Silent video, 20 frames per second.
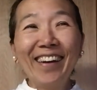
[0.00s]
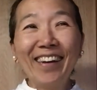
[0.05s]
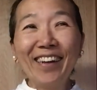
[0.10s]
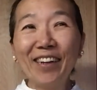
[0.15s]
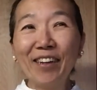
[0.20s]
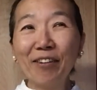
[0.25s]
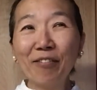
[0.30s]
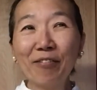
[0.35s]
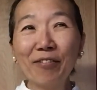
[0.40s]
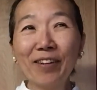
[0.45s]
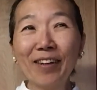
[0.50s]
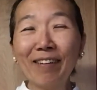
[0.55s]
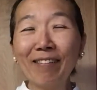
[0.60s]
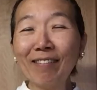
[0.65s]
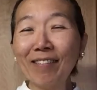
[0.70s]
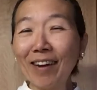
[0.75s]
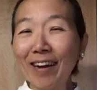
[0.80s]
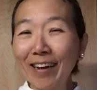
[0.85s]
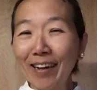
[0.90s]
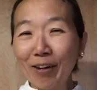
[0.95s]
if the
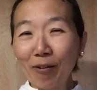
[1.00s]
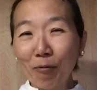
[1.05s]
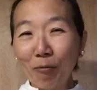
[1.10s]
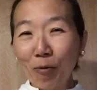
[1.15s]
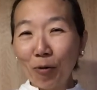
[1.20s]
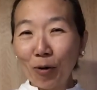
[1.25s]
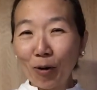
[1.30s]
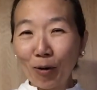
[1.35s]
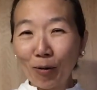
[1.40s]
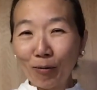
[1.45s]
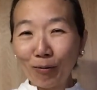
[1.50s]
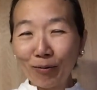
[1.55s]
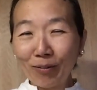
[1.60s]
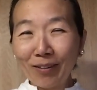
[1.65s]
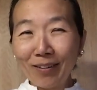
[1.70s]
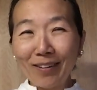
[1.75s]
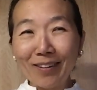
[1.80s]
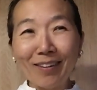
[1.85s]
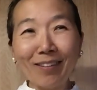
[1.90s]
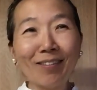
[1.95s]
entire world
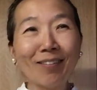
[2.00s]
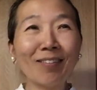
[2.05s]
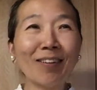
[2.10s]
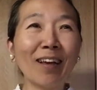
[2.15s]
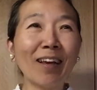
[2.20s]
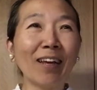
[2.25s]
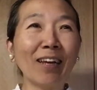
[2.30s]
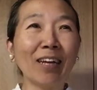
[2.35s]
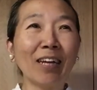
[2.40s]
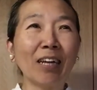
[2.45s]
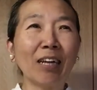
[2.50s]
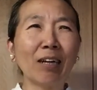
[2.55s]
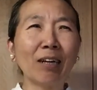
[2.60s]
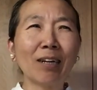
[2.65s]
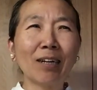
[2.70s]
is saying